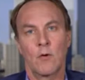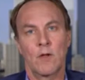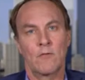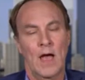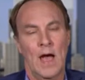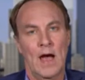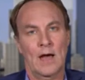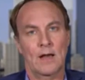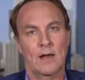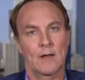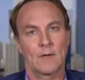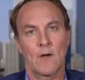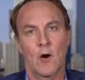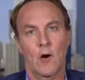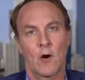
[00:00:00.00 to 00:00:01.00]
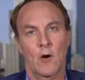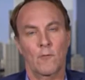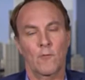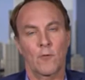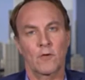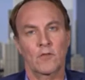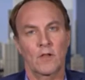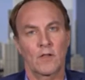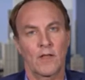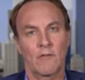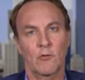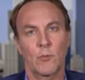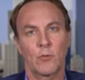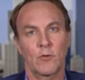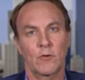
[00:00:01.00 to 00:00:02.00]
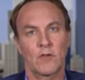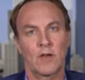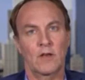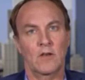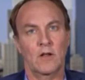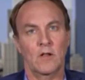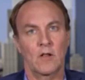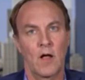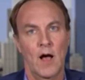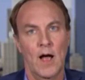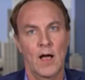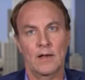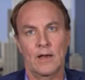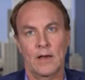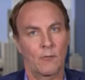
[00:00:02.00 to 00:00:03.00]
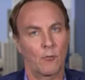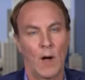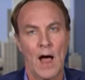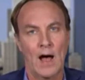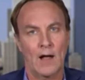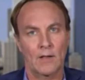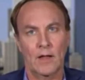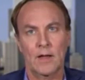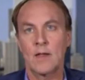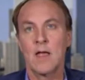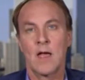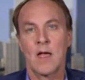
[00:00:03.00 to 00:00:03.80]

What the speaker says: had our first 11% decline in a rally.